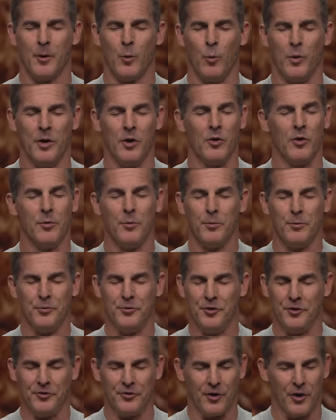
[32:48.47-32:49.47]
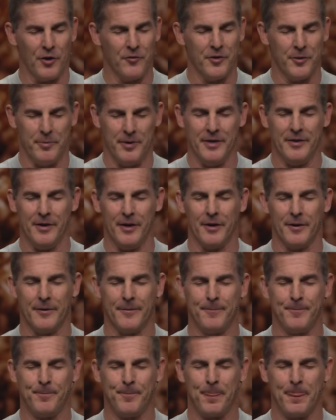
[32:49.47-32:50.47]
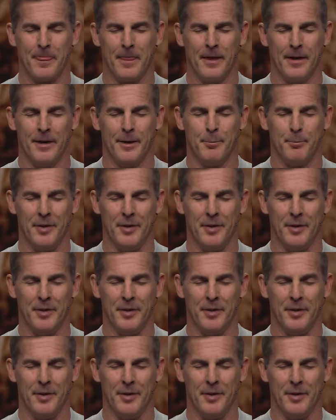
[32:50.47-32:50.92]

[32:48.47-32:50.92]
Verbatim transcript: We don't deserve to be there,